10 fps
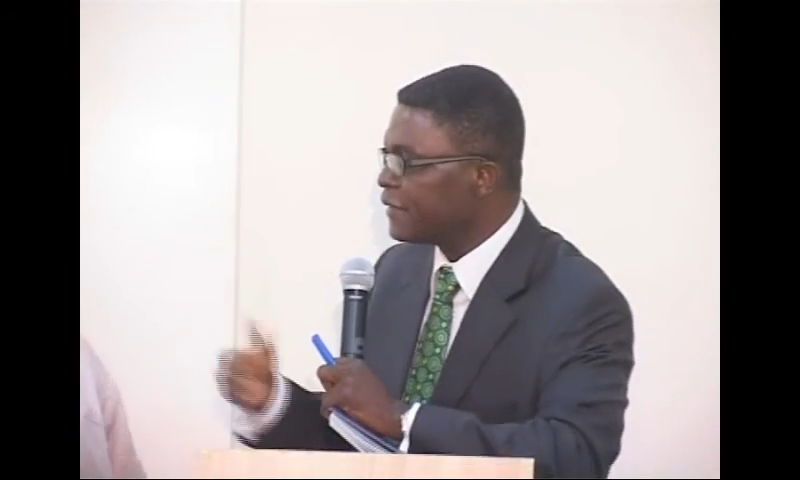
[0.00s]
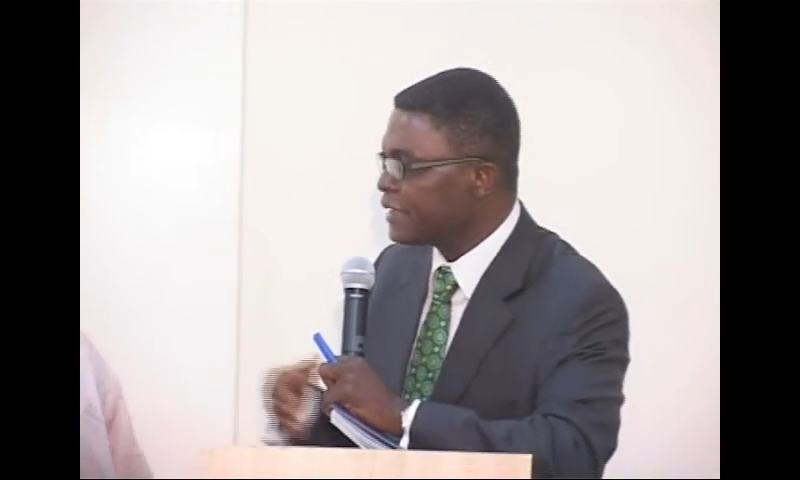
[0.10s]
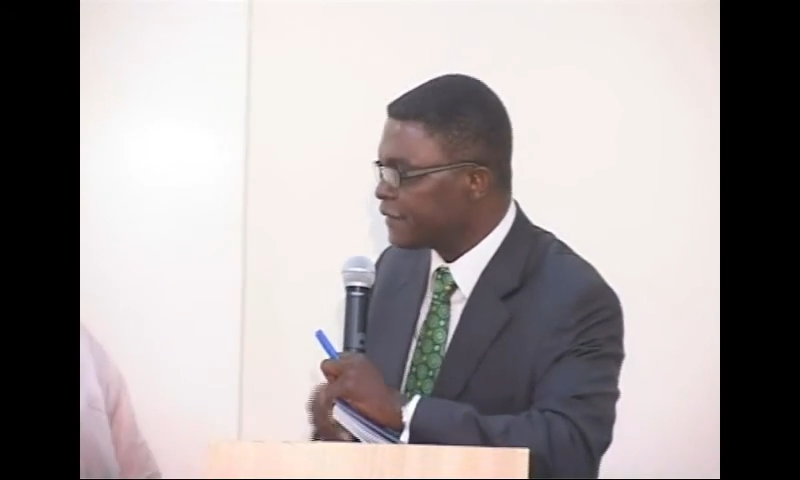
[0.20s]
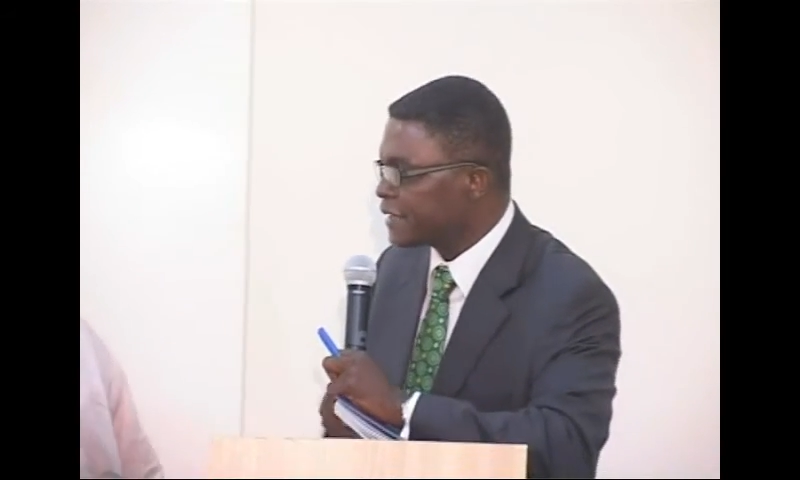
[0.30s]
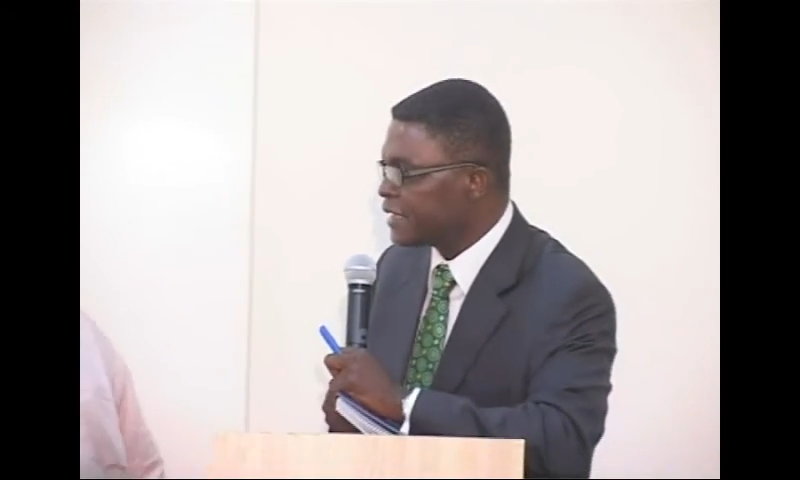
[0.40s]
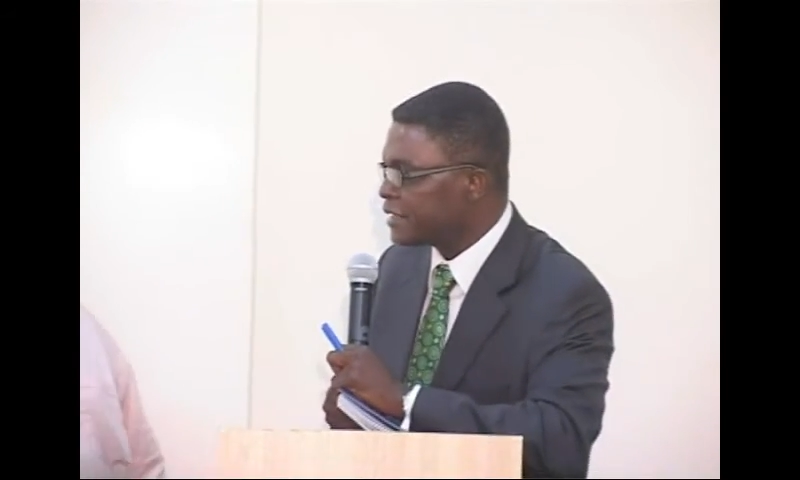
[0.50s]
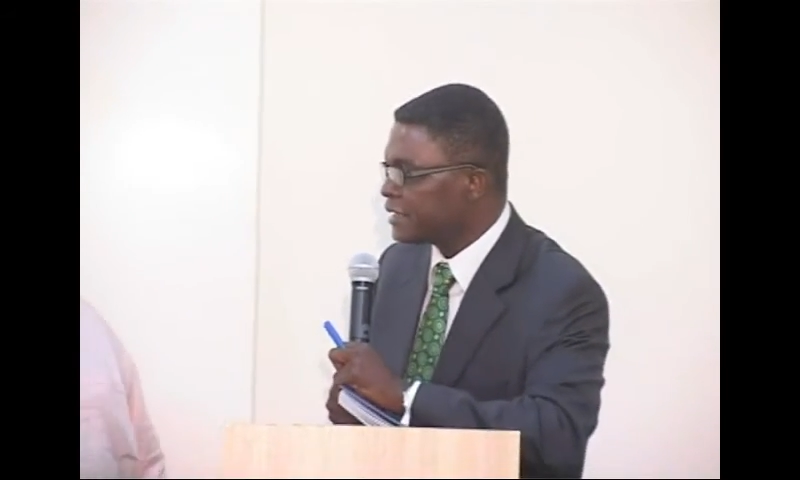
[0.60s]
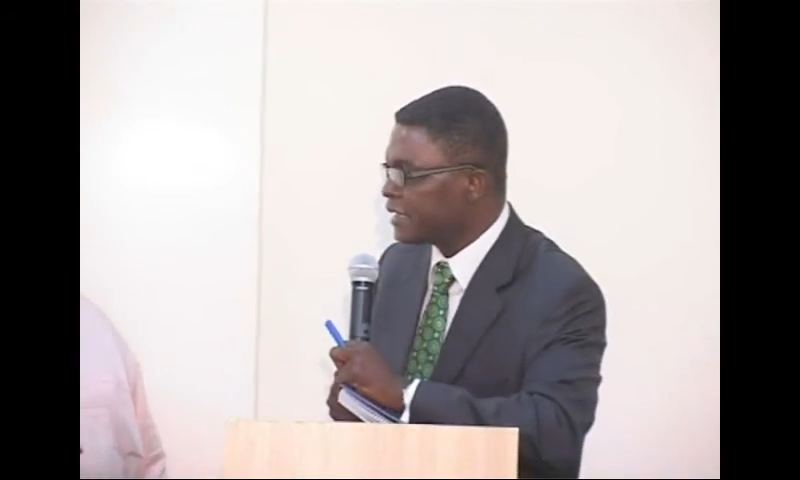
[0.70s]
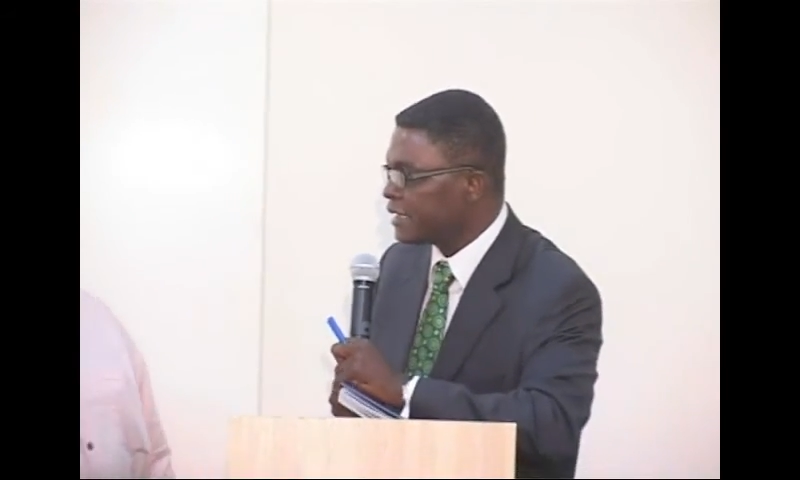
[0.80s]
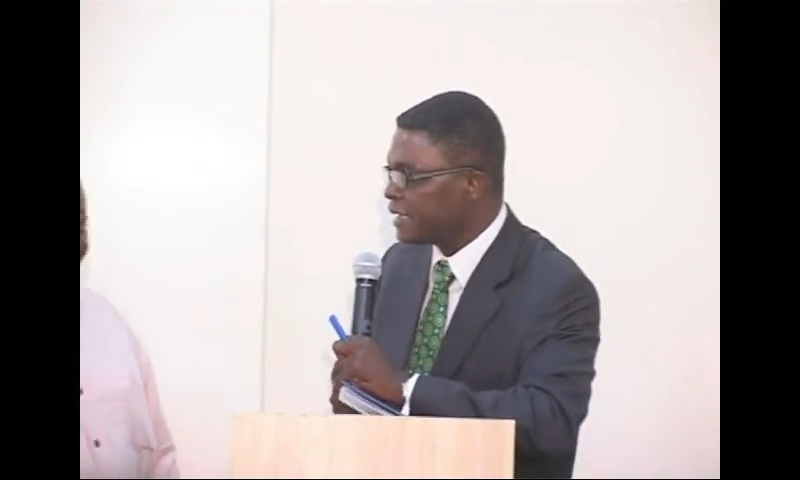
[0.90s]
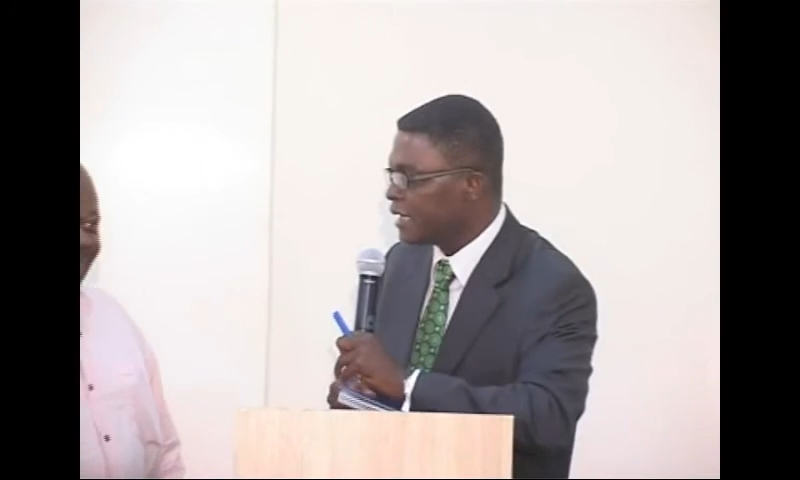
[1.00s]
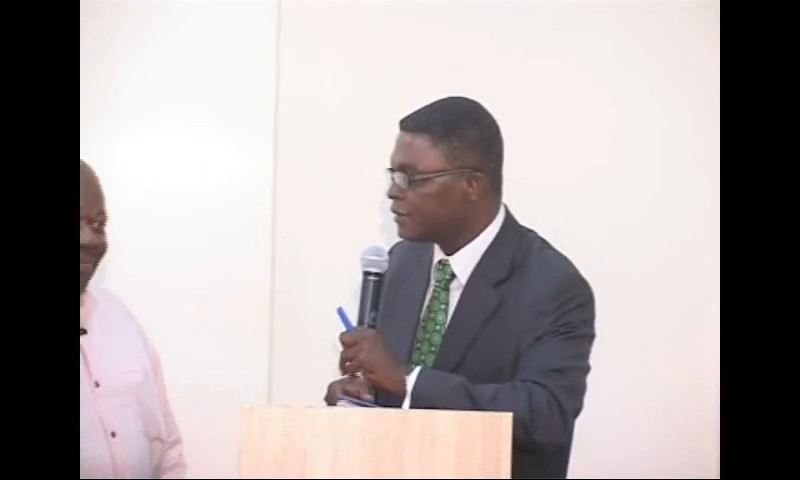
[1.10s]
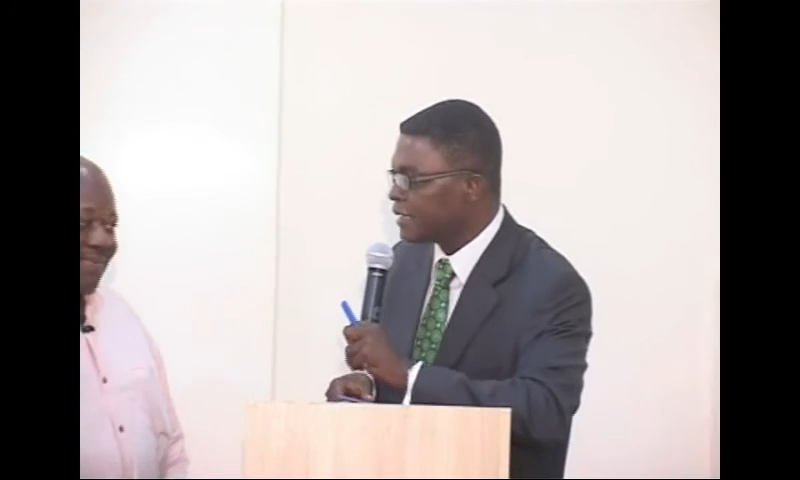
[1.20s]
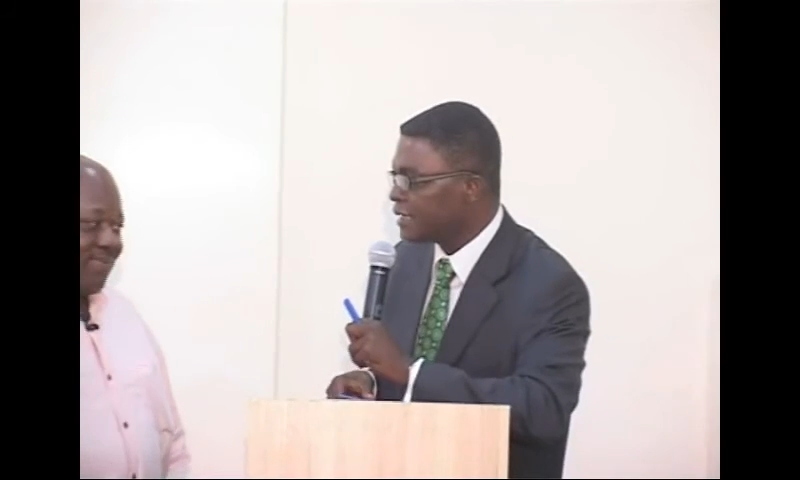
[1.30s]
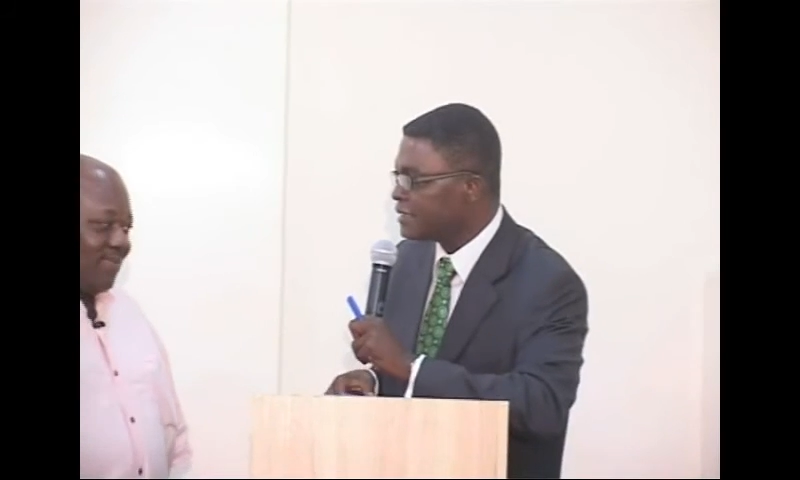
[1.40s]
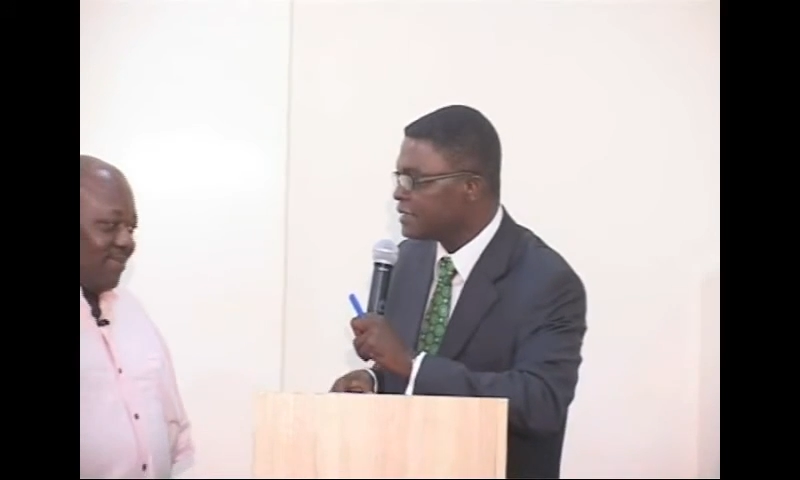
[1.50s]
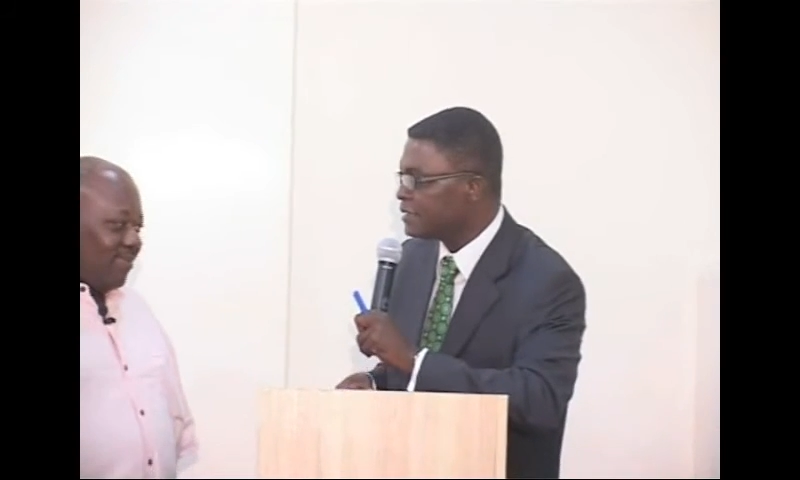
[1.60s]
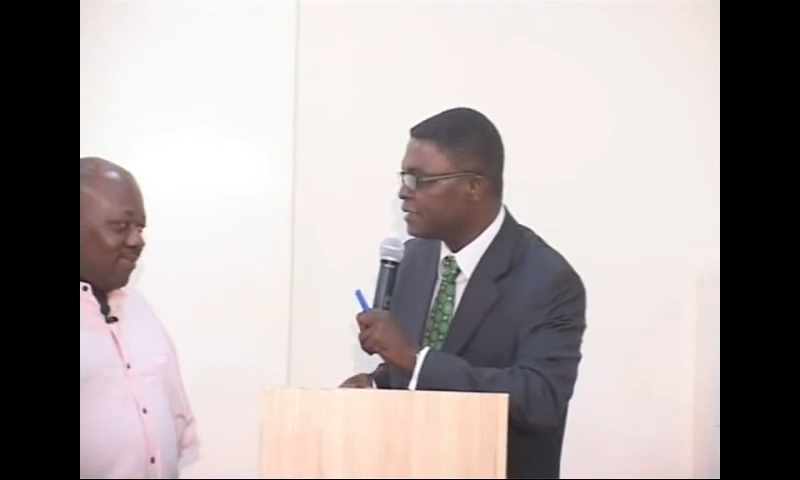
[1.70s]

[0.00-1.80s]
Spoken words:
verification, and how that